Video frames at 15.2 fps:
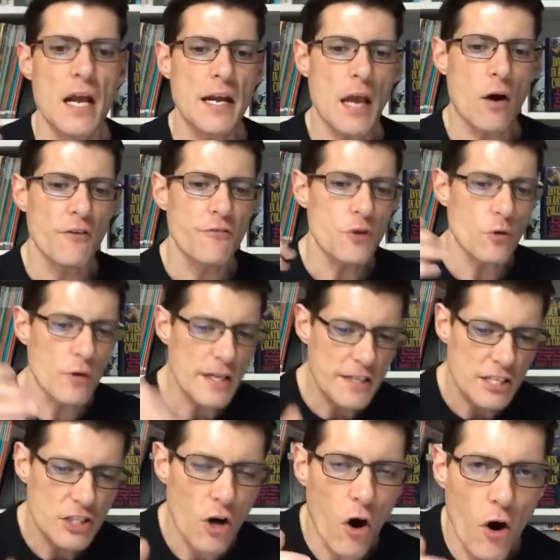Now, if you read
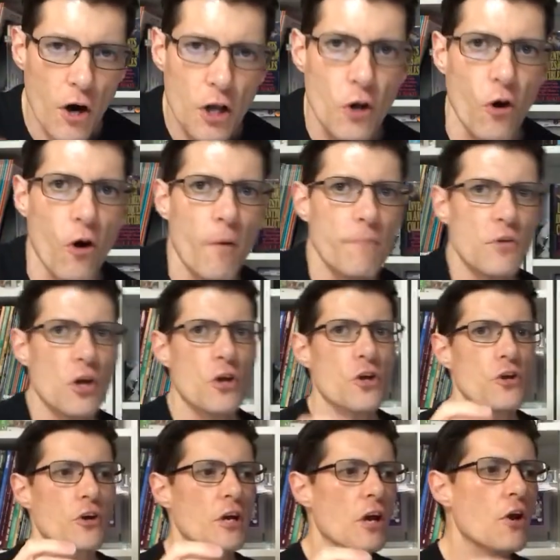this article,
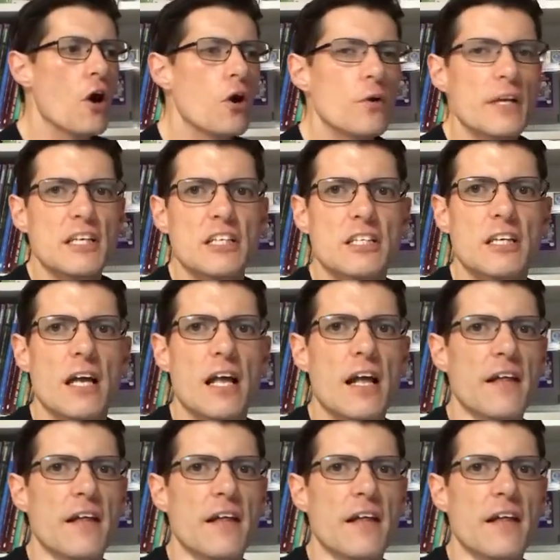you're going to notice